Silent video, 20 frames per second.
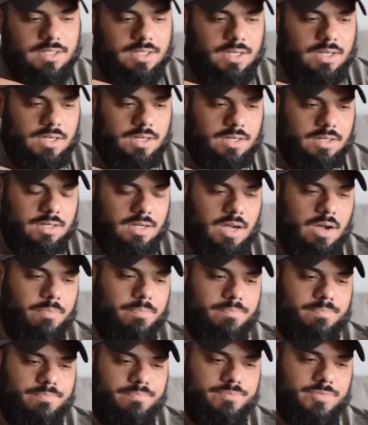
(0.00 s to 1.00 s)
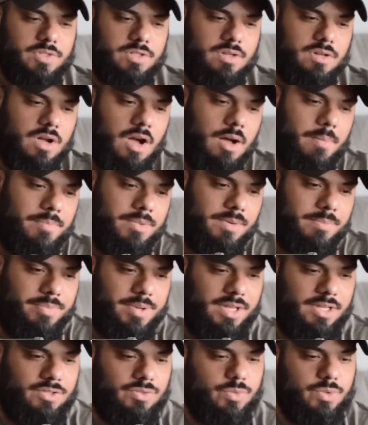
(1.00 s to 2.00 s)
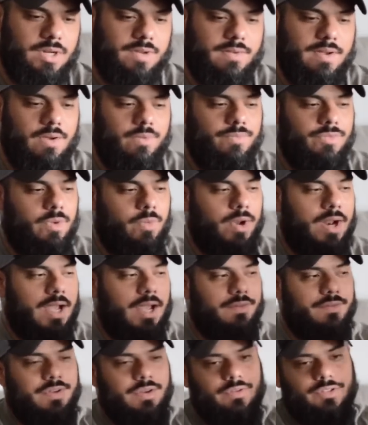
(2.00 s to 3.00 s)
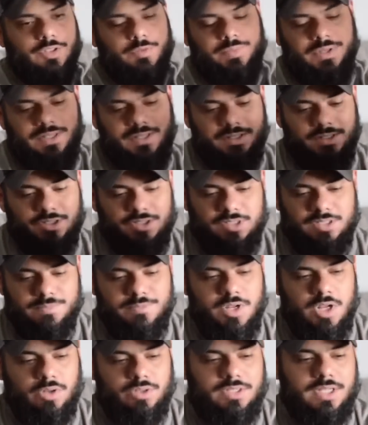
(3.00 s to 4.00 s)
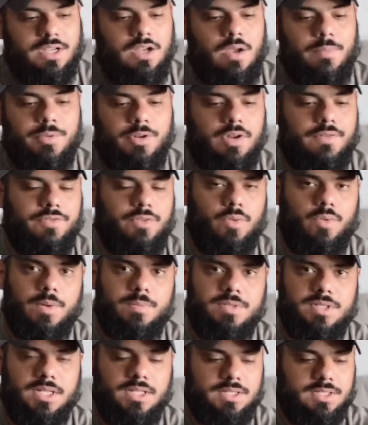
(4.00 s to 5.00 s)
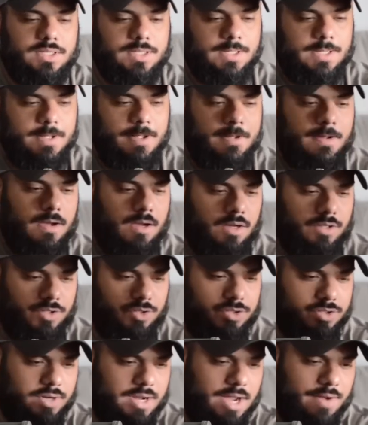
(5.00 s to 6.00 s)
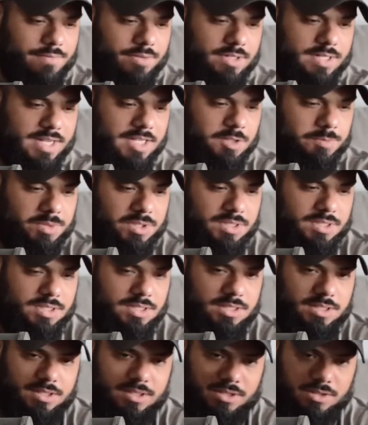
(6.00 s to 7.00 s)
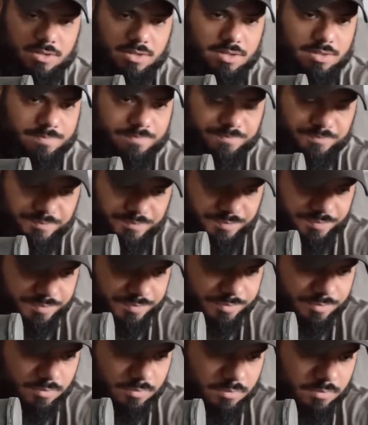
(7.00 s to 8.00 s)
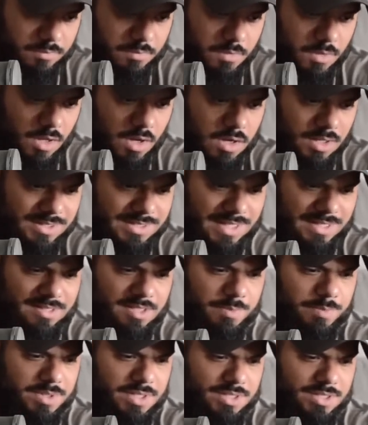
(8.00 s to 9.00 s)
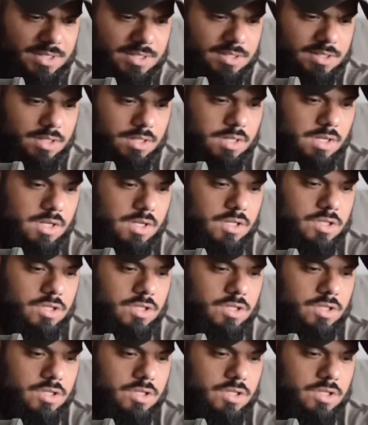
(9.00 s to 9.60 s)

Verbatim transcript: Uh, I'll copy and paste what I what I have here. Just basically just some notes I copied off their websites. Uh, so these are advertised B Cs. These aren't uh, tested B Cs.